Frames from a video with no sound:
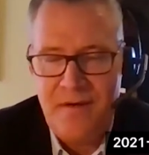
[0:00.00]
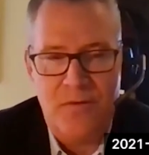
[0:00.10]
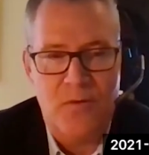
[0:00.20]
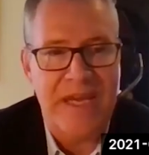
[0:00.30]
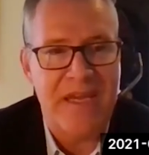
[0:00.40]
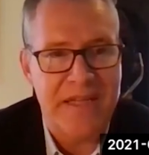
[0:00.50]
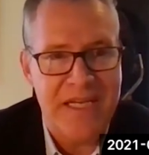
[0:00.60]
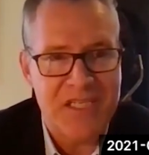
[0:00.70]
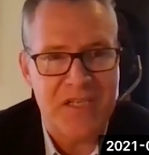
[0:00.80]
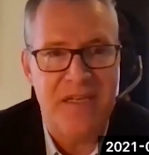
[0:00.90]

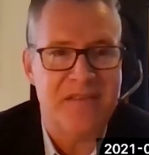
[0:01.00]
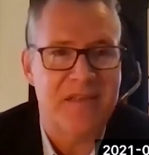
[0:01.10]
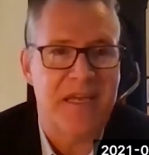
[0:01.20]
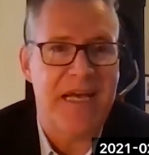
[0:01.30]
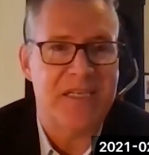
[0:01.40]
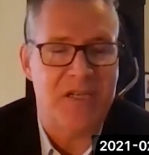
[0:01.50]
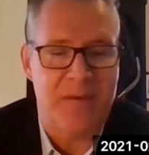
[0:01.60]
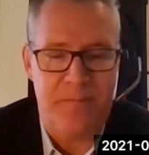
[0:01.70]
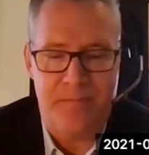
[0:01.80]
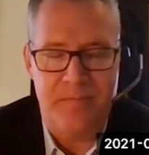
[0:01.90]
Regulation needs to catch
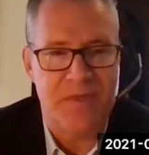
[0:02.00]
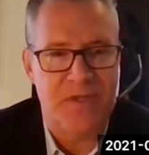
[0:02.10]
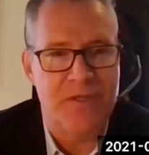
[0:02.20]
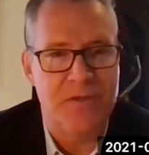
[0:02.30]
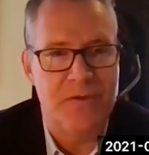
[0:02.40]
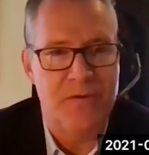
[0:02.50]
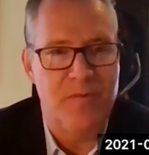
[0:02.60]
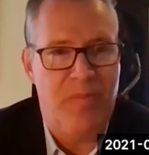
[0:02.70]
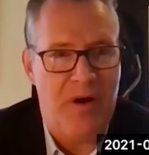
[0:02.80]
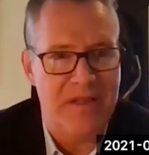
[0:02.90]
up to
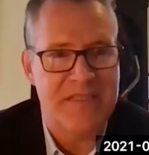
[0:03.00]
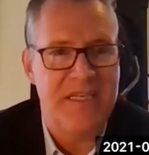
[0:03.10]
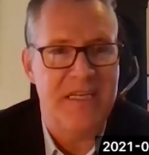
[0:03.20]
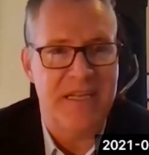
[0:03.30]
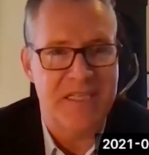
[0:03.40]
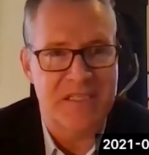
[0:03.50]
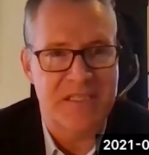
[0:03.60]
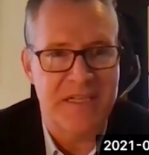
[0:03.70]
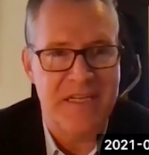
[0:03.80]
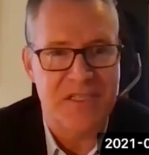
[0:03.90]
policy and
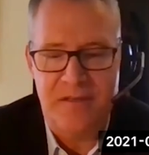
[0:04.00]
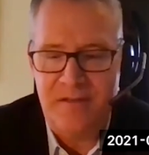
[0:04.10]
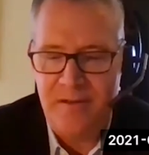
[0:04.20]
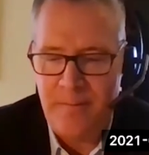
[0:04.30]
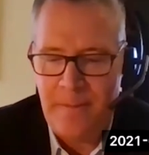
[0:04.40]
legislation.